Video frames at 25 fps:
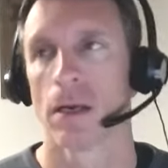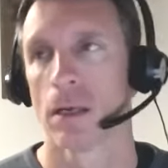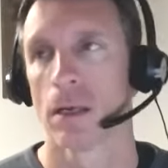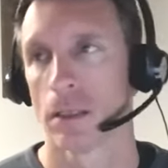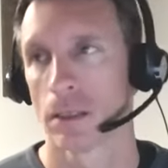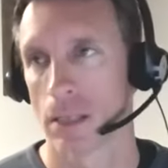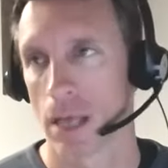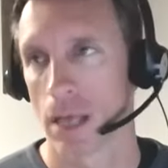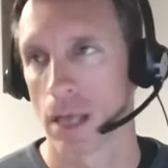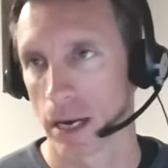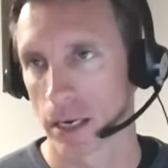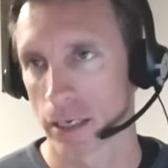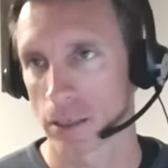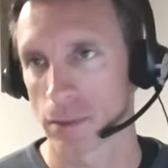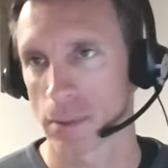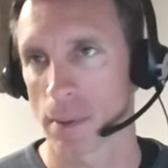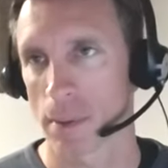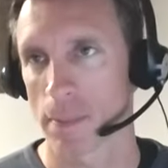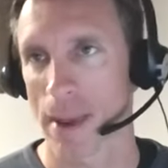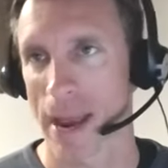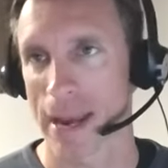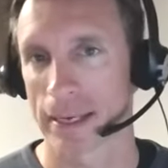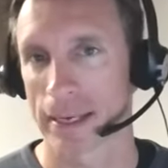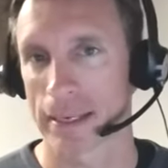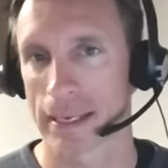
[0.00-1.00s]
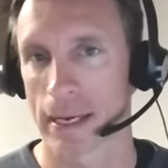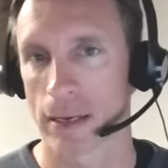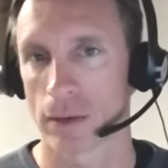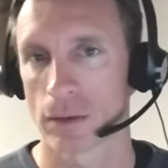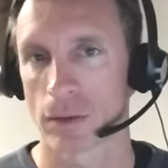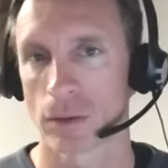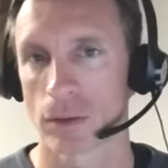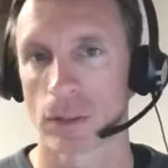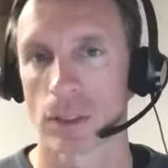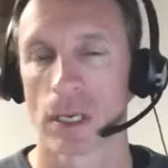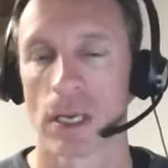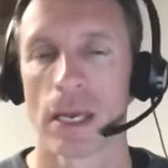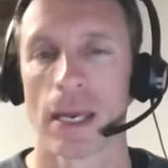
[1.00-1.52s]
Log into my bank
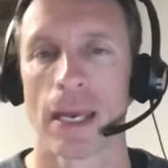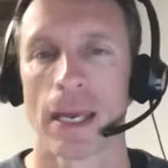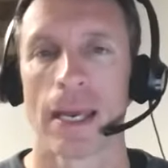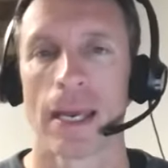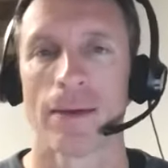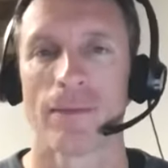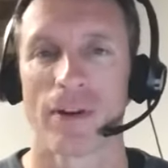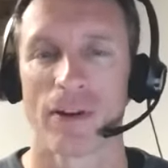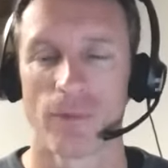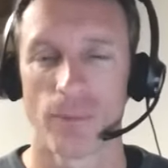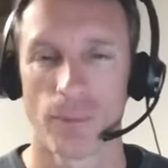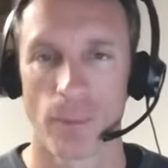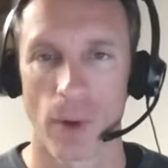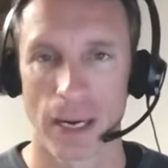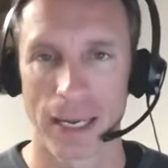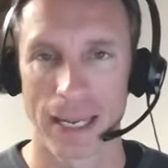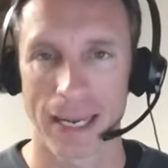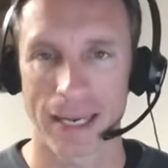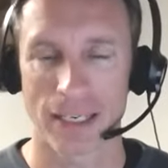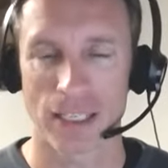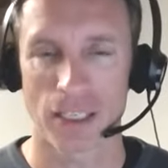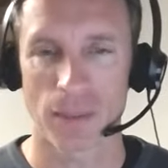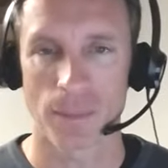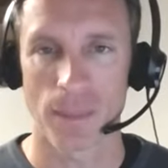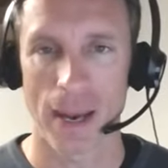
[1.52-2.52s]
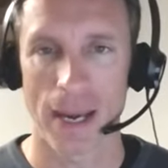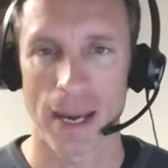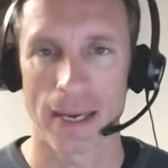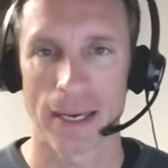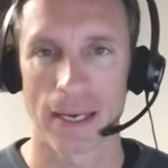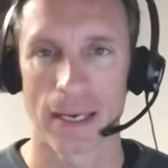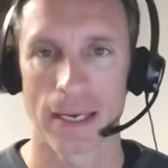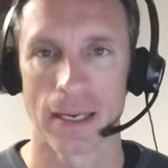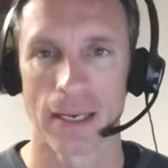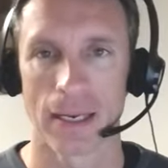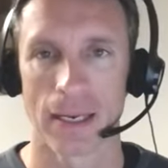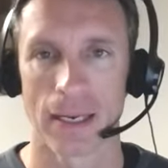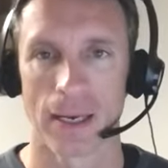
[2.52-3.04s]
accounts. If I have money, I could spend
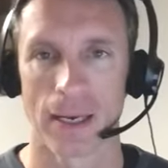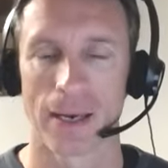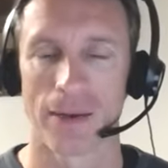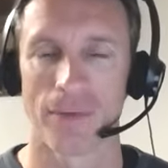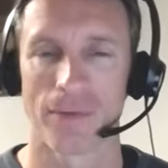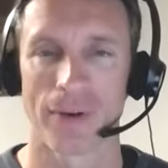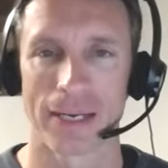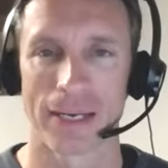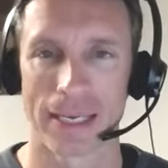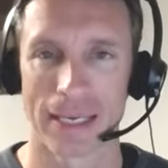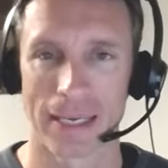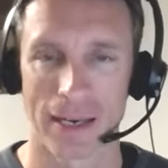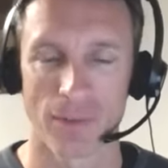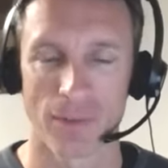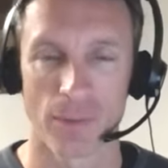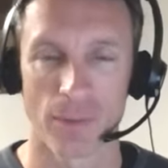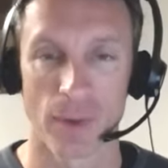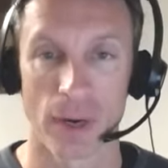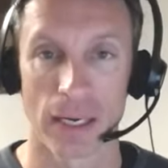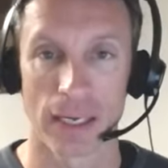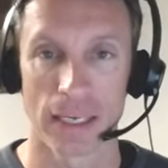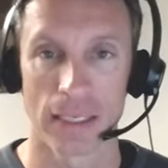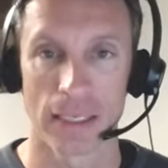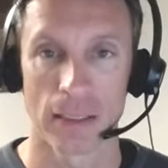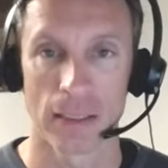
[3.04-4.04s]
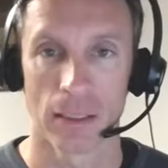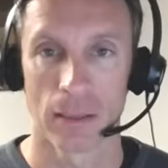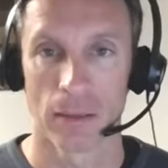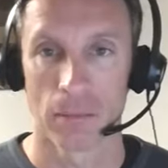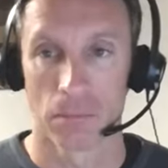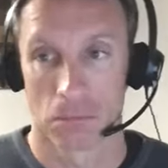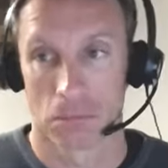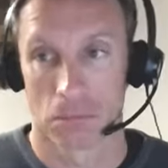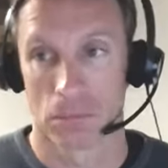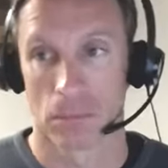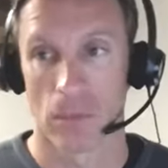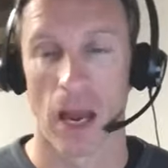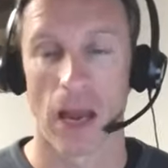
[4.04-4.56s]
it. And if I didn't have money,
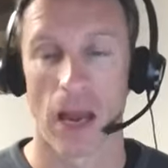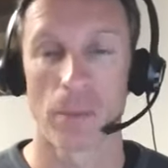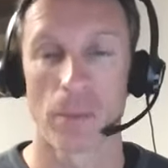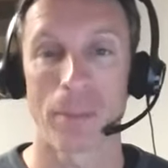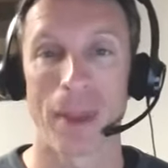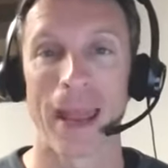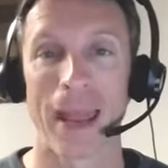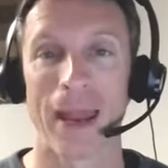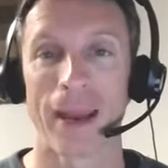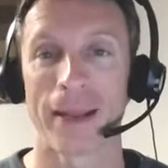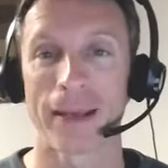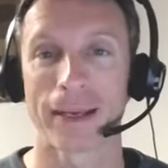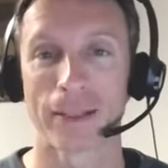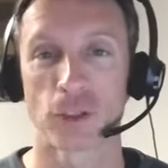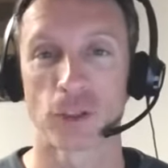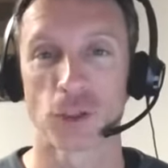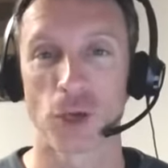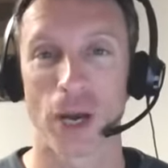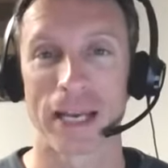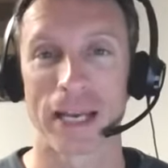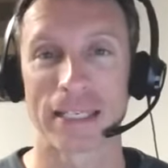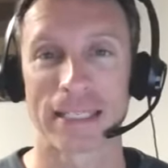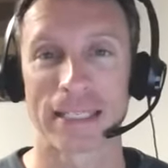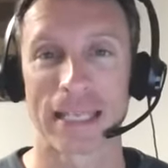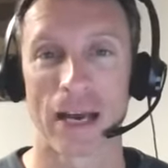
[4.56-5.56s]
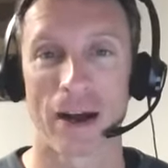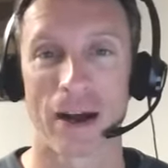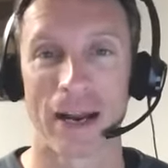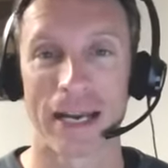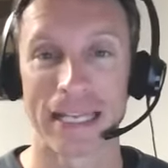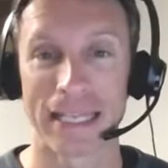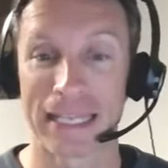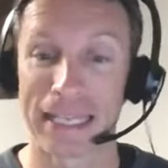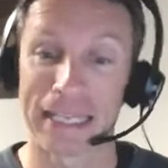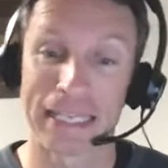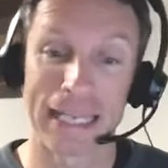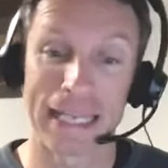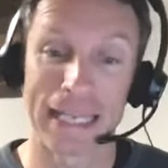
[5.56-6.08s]
I'd panic and try to sell
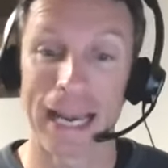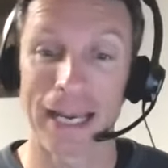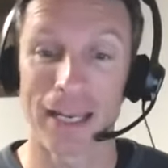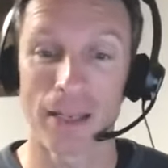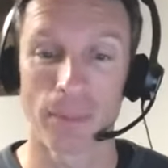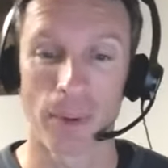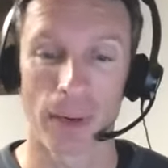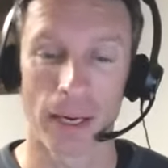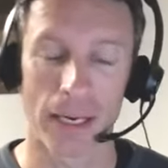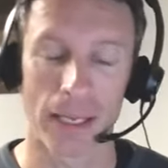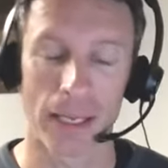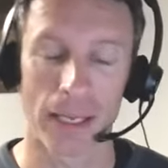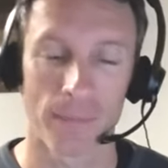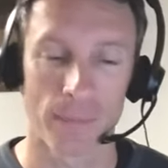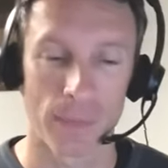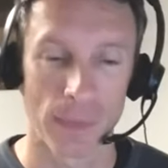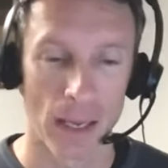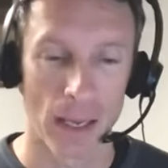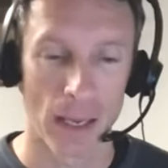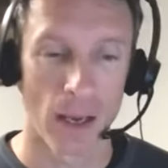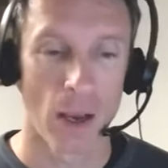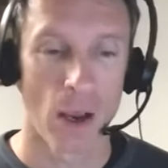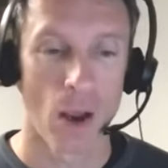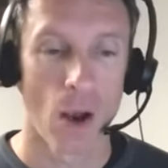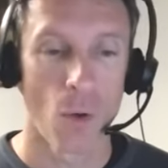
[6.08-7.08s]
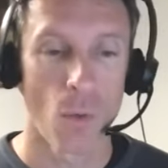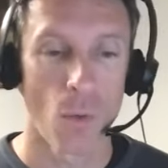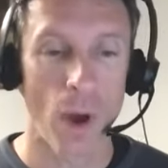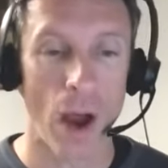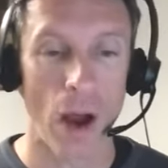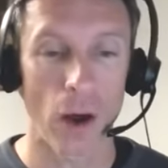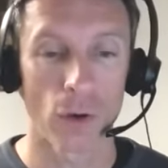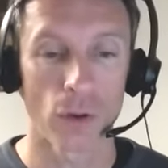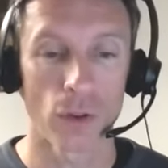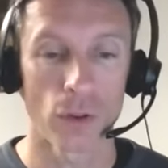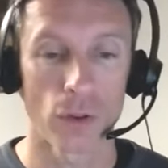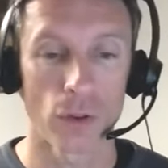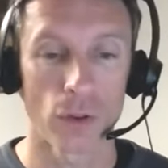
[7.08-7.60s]
anything to anybody.
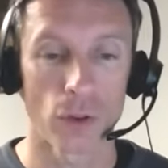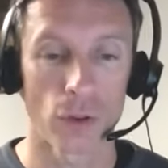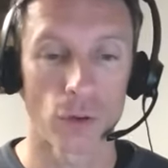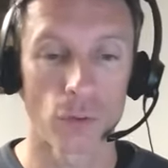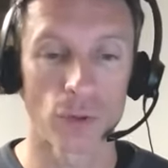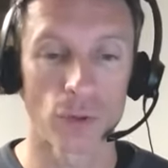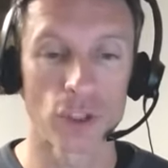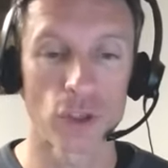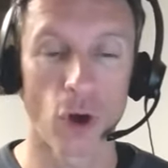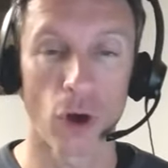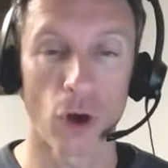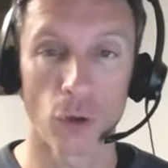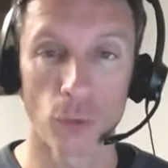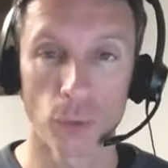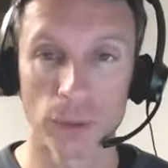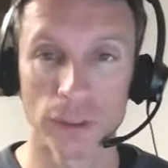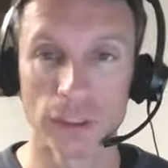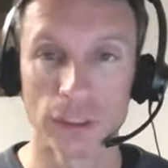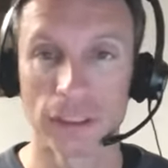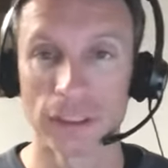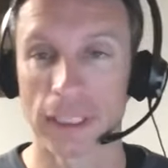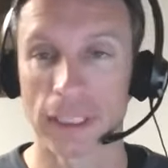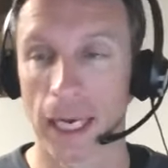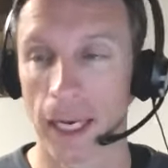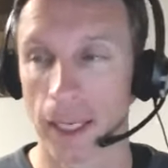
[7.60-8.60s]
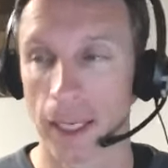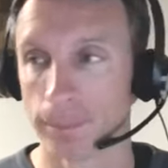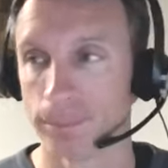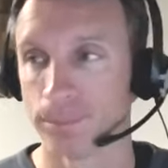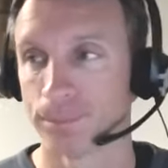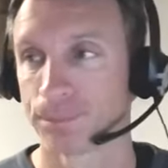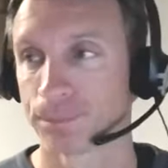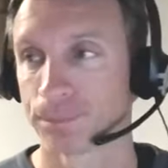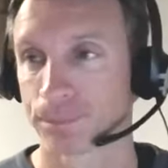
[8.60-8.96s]
Well, the result was I